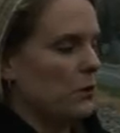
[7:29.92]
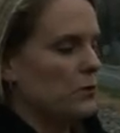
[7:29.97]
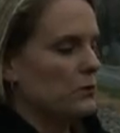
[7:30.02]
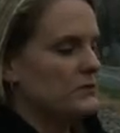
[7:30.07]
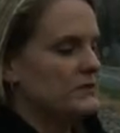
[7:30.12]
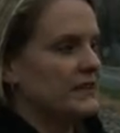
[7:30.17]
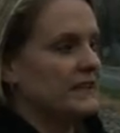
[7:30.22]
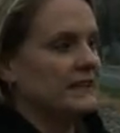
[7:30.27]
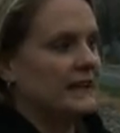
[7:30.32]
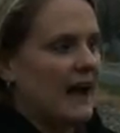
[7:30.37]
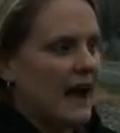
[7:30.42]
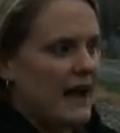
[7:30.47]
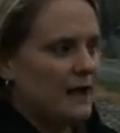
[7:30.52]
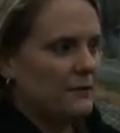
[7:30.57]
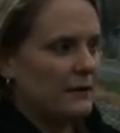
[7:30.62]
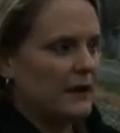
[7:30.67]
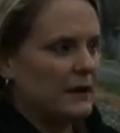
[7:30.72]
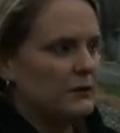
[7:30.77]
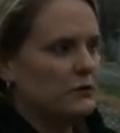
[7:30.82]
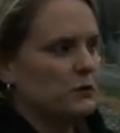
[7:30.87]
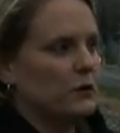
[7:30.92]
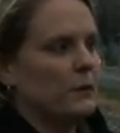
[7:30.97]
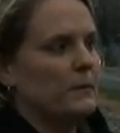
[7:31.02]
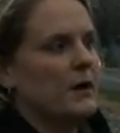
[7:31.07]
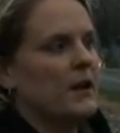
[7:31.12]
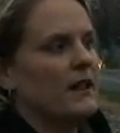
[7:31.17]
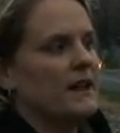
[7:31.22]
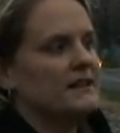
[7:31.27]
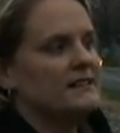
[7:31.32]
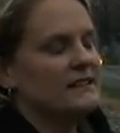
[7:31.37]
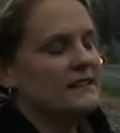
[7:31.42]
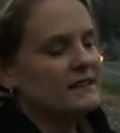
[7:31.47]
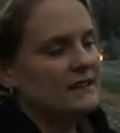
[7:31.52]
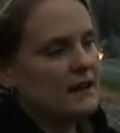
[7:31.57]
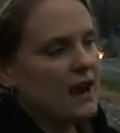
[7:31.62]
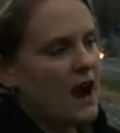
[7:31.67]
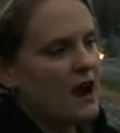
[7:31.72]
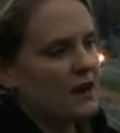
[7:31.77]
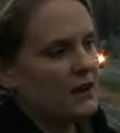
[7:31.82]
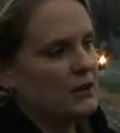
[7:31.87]
did not ring a doorbell. I didn't
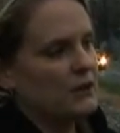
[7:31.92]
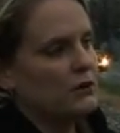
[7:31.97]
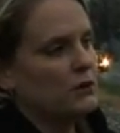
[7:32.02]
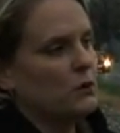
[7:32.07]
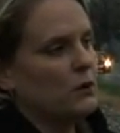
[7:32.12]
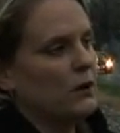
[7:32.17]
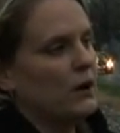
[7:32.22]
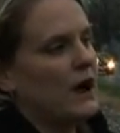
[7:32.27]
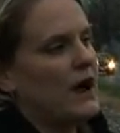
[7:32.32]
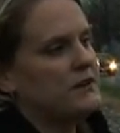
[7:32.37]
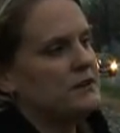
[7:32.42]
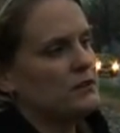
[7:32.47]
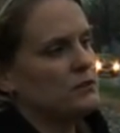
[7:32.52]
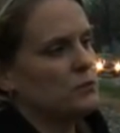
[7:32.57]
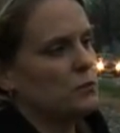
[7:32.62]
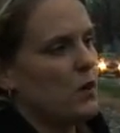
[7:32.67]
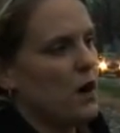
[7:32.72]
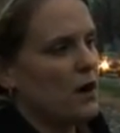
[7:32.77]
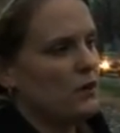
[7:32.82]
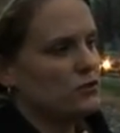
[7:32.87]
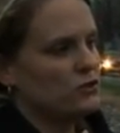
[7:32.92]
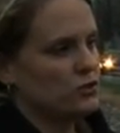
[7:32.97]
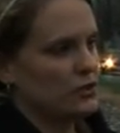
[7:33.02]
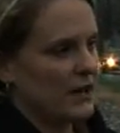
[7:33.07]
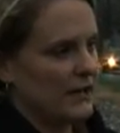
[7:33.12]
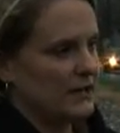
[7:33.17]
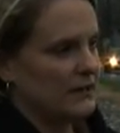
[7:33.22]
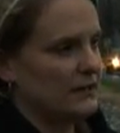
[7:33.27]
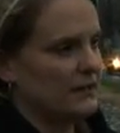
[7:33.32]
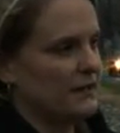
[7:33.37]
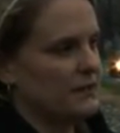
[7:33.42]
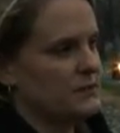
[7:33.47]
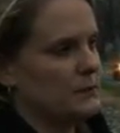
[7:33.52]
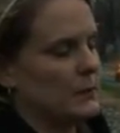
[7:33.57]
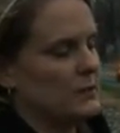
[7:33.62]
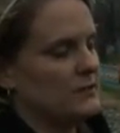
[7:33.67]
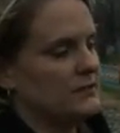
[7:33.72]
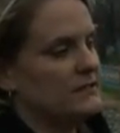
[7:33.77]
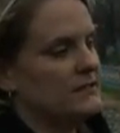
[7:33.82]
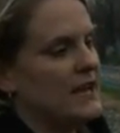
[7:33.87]
knock on a door. I just walked straight into this
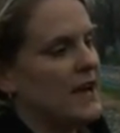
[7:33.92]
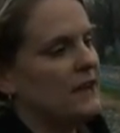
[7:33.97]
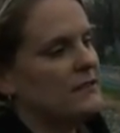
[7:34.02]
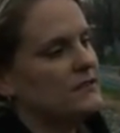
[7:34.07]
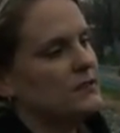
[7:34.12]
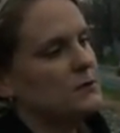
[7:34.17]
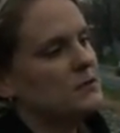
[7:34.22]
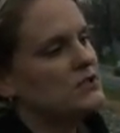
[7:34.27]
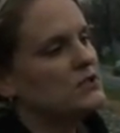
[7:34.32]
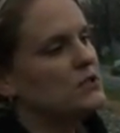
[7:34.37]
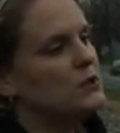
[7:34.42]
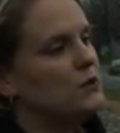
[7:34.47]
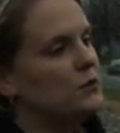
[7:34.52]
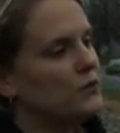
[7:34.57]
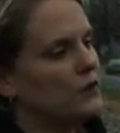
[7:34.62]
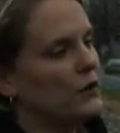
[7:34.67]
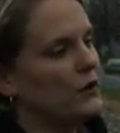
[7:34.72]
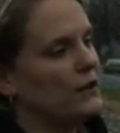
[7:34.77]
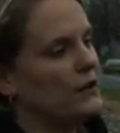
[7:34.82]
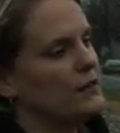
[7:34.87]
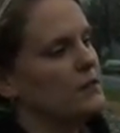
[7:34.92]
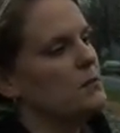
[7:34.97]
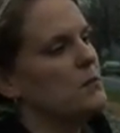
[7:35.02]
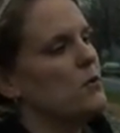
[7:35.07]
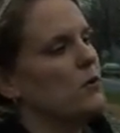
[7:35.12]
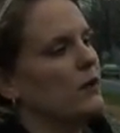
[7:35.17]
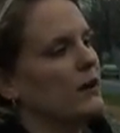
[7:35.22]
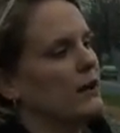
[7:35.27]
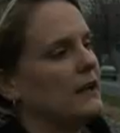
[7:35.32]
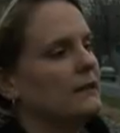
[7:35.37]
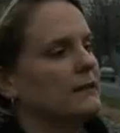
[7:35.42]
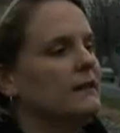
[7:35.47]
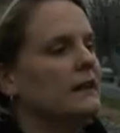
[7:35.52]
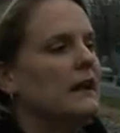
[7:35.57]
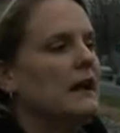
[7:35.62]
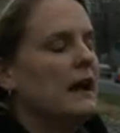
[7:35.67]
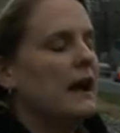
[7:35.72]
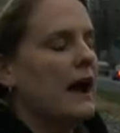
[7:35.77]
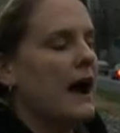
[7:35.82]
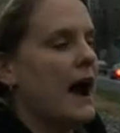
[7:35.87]
person's house. It was 2:30 in the morning.
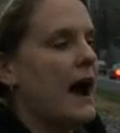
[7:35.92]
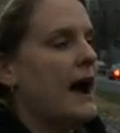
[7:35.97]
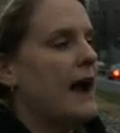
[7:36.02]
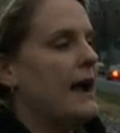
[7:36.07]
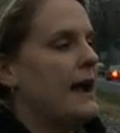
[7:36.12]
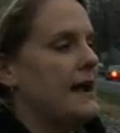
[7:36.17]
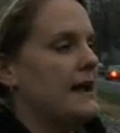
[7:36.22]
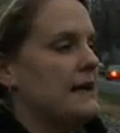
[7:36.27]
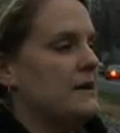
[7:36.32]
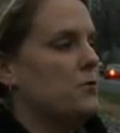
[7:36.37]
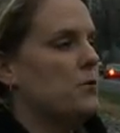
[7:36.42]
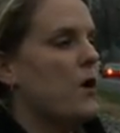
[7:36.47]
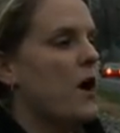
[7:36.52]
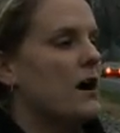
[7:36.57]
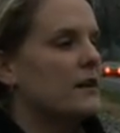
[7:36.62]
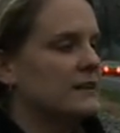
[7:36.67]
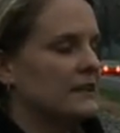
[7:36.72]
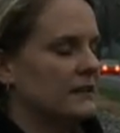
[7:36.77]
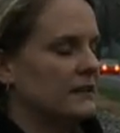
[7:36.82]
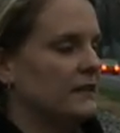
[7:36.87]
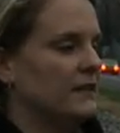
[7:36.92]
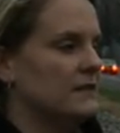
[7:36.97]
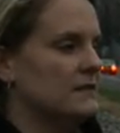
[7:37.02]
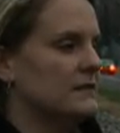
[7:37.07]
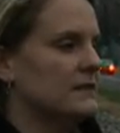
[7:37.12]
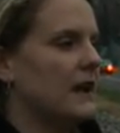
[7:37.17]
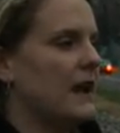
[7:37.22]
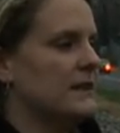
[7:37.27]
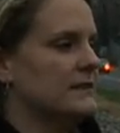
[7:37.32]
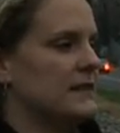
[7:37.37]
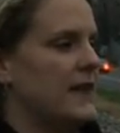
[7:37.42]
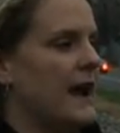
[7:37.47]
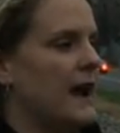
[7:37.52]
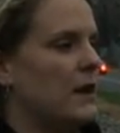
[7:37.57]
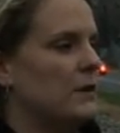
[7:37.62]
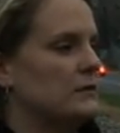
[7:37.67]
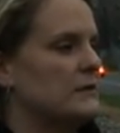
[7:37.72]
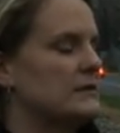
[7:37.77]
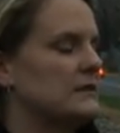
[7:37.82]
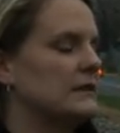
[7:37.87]
I walked into this guy's
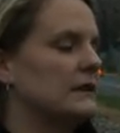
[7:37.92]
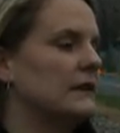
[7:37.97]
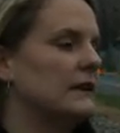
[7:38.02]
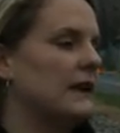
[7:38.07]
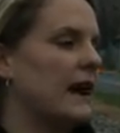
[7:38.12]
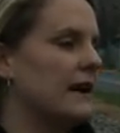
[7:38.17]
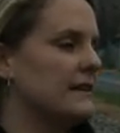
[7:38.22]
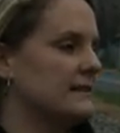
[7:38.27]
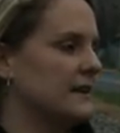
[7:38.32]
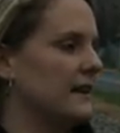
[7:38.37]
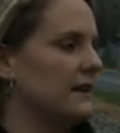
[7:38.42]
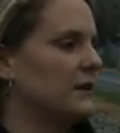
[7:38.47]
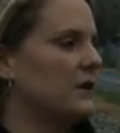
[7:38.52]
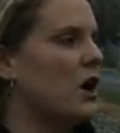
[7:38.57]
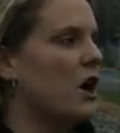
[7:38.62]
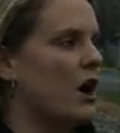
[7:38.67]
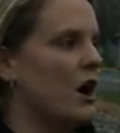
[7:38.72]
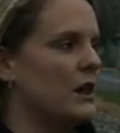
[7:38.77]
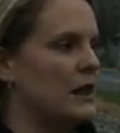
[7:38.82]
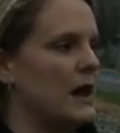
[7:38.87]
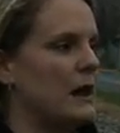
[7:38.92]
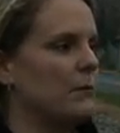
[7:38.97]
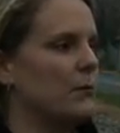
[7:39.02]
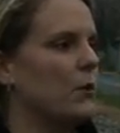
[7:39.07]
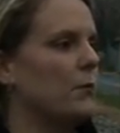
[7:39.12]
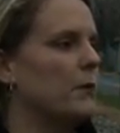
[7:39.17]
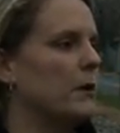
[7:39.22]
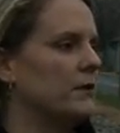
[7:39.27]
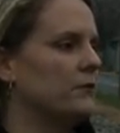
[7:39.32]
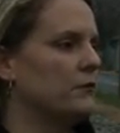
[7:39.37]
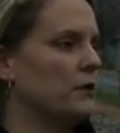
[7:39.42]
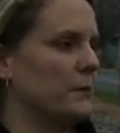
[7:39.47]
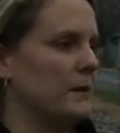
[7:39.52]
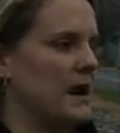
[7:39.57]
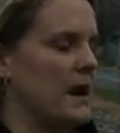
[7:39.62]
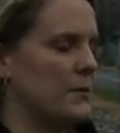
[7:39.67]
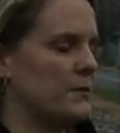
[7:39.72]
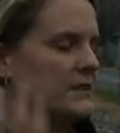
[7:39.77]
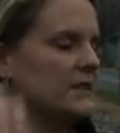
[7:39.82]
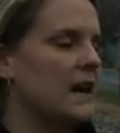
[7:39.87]
house. I said, call 911 for me.
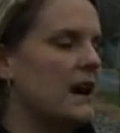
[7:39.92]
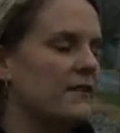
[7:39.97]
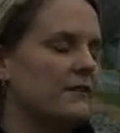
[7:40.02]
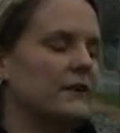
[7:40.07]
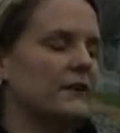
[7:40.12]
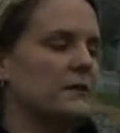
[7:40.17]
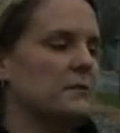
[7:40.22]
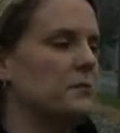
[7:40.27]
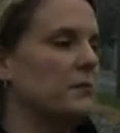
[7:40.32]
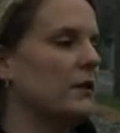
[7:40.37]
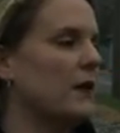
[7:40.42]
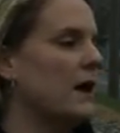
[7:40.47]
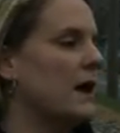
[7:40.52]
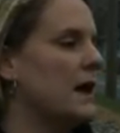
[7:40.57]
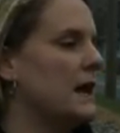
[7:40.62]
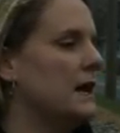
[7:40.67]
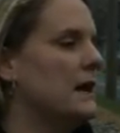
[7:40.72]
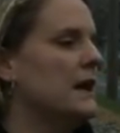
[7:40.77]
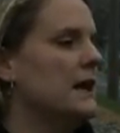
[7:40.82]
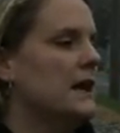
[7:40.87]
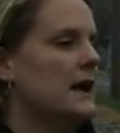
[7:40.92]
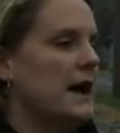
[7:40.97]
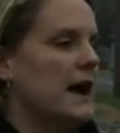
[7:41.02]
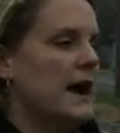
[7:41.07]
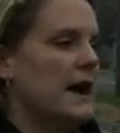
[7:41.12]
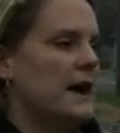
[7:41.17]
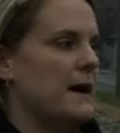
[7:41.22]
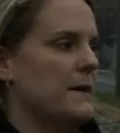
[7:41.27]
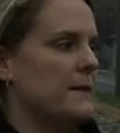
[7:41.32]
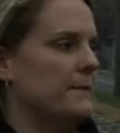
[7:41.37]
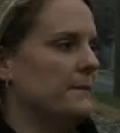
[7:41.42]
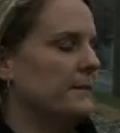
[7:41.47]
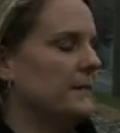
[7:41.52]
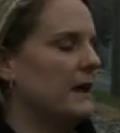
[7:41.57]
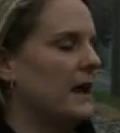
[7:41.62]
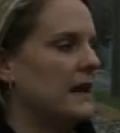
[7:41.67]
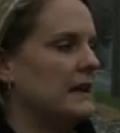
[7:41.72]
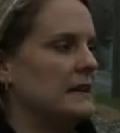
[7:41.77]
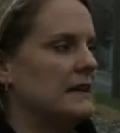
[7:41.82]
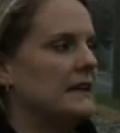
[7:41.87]
I was covered in blood.
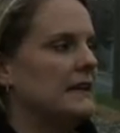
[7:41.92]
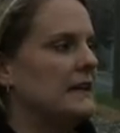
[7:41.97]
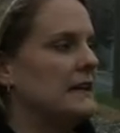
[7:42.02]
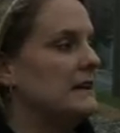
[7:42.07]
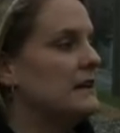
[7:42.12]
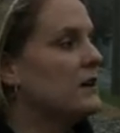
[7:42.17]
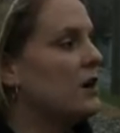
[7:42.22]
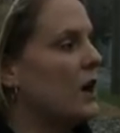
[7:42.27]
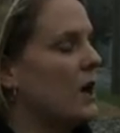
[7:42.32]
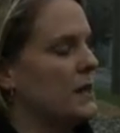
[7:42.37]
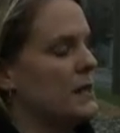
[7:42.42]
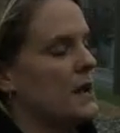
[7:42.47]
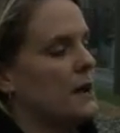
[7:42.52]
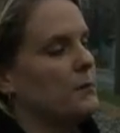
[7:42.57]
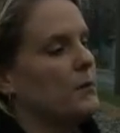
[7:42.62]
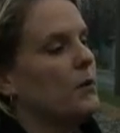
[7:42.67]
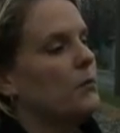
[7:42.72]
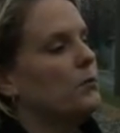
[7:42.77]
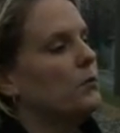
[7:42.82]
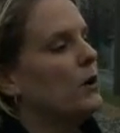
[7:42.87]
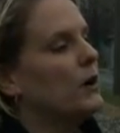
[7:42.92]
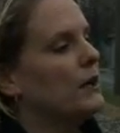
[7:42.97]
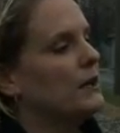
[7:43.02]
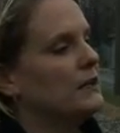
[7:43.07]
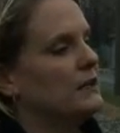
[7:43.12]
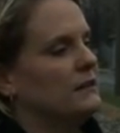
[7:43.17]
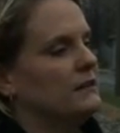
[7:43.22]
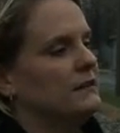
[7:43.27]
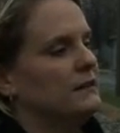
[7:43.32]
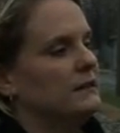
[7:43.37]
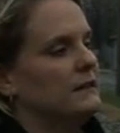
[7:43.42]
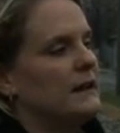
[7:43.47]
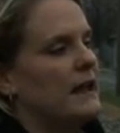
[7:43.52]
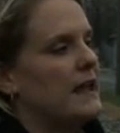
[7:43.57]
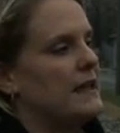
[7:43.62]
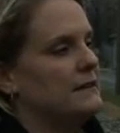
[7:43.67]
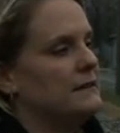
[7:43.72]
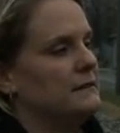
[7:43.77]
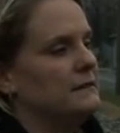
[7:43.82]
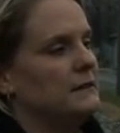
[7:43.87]
And he called 911
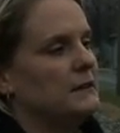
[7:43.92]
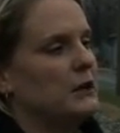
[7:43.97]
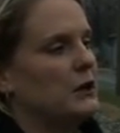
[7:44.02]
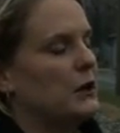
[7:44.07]
and